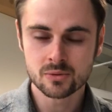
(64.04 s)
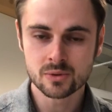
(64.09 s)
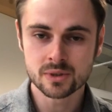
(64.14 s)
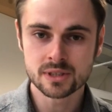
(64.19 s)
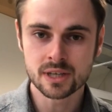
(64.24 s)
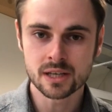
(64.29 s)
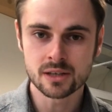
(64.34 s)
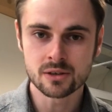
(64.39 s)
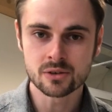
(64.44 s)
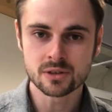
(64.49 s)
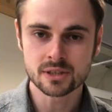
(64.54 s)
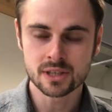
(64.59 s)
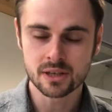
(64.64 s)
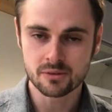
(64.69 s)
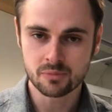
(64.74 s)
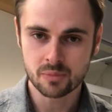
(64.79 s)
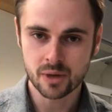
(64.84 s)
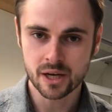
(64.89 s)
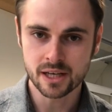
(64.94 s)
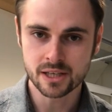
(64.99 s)
when they looked
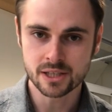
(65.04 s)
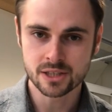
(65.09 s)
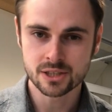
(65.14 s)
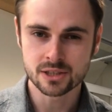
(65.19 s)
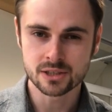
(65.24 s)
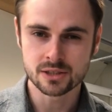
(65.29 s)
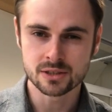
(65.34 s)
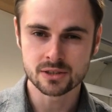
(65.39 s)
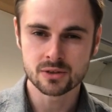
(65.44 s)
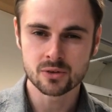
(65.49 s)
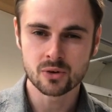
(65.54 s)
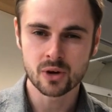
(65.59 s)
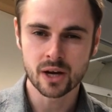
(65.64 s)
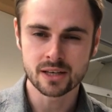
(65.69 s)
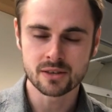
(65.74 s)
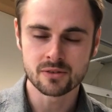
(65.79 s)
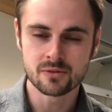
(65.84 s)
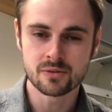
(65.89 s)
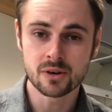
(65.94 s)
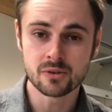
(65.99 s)
at patients who
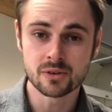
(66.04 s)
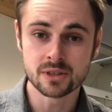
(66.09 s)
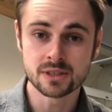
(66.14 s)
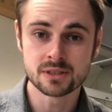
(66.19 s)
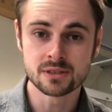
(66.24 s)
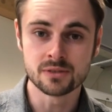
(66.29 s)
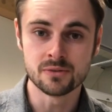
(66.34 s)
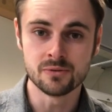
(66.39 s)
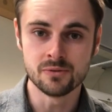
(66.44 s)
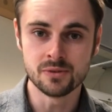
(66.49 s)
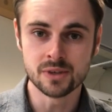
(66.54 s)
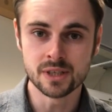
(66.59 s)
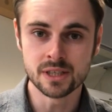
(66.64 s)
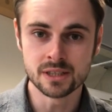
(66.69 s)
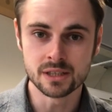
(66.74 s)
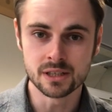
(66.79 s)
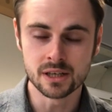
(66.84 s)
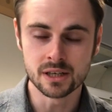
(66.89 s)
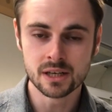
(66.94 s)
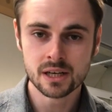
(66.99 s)
had a very
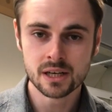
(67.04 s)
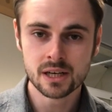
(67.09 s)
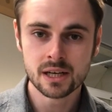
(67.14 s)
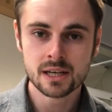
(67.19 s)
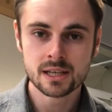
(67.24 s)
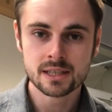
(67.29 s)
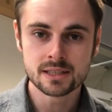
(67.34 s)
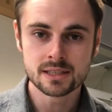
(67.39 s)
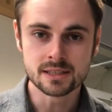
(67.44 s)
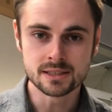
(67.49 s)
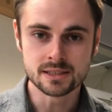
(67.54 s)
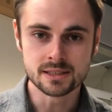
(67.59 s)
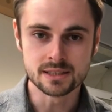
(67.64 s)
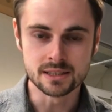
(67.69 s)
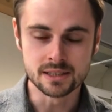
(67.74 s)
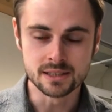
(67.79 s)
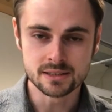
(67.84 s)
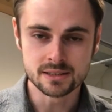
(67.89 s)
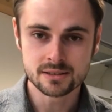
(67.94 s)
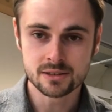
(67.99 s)
severe
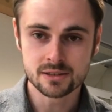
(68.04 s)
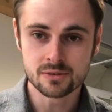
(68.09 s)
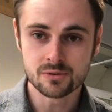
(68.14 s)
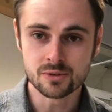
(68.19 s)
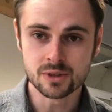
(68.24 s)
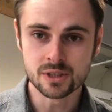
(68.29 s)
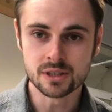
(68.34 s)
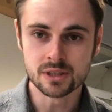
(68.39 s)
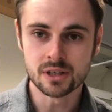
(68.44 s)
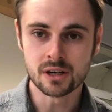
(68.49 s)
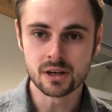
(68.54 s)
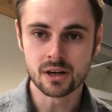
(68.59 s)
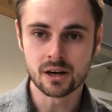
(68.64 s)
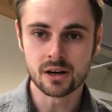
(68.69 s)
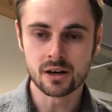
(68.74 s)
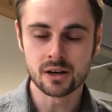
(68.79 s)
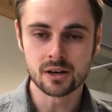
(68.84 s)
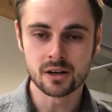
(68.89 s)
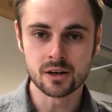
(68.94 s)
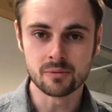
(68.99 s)
disease, severe
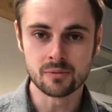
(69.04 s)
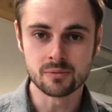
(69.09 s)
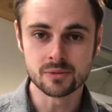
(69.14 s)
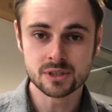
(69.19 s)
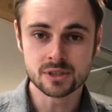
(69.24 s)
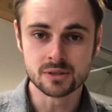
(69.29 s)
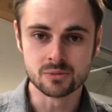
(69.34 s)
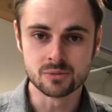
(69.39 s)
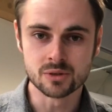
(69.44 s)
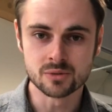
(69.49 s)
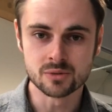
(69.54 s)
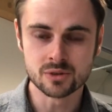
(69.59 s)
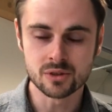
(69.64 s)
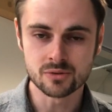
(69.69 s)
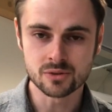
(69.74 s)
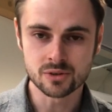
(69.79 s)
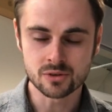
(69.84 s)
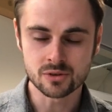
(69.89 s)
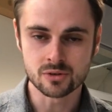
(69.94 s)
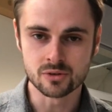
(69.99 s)
symptoms of
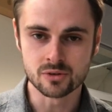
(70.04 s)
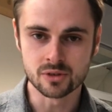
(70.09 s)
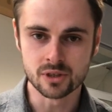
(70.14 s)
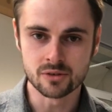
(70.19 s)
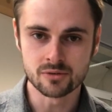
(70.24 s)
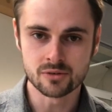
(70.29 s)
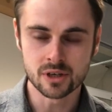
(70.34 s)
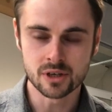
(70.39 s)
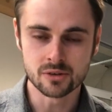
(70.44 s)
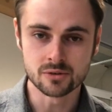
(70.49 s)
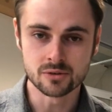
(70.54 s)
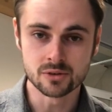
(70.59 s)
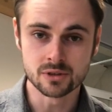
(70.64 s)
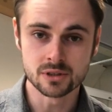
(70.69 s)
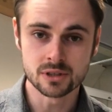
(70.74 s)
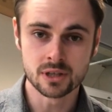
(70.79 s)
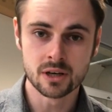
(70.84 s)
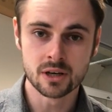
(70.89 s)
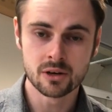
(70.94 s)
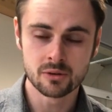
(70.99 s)
the
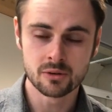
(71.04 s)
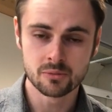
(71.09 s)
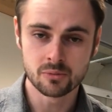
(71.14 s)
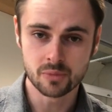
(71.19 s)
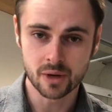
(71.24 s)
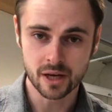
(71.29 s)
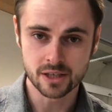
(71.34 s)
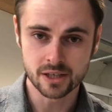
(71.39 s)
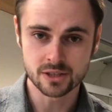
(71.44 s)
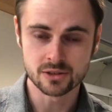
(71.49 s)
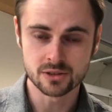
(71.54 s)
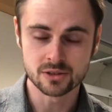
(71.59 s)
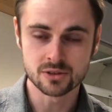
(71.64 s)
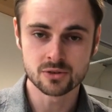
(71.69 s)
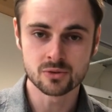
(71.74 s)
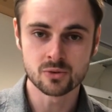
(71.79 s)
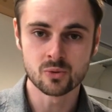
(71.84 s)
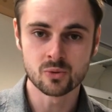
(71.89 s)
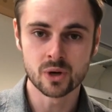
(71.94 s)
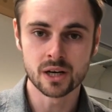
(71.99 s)
coronavirus. Patients
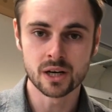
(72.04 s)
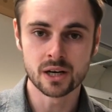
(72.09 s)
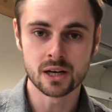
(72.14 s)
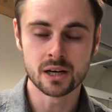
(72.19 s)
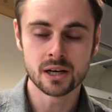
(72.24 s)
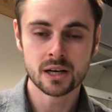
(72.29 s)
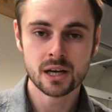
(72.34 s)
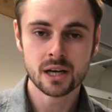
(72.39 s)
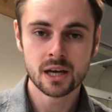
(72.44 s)
who were